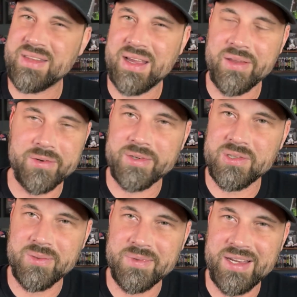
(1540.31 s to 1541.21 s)
in the other
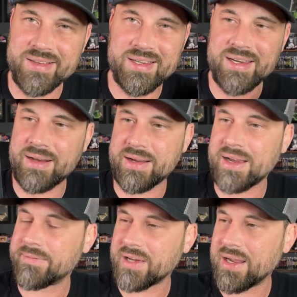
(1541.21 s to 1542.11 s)
room lately, and I
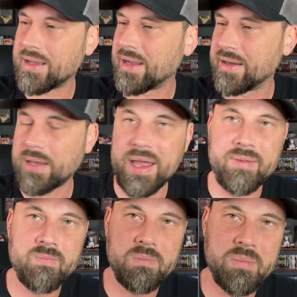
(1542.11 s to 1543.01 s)
kind of forgot I
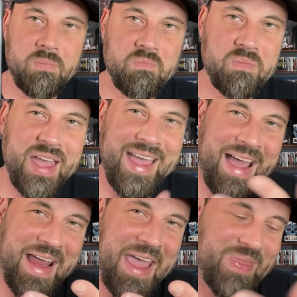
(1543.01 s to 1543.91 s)

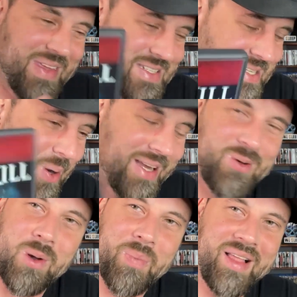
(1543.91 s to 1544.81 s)
had this, so I
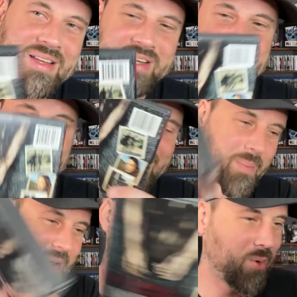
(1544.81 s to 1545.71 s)
do apologize for
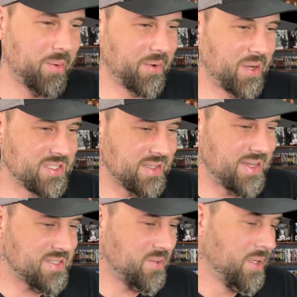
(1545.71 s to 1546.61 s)
that, but I will be watching
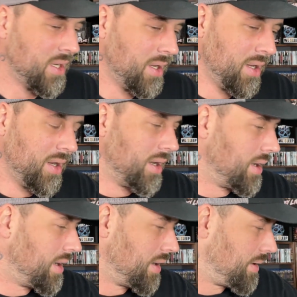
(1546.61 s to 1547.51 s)
that soon.
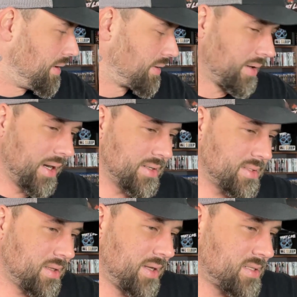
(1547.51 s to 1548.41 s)
All
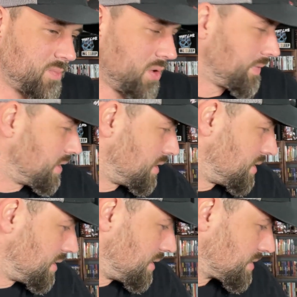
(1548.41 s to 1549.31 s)
right, let's move
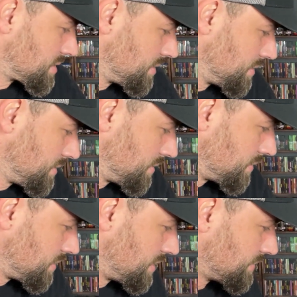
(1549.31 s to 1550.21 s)
on
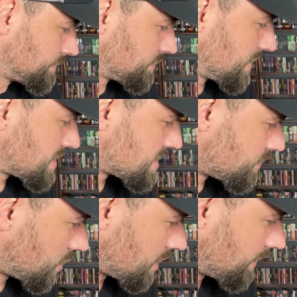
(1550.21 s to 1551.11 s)
to this is
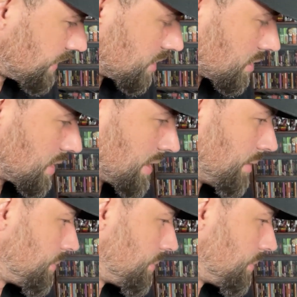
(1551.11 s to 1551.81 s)
more of your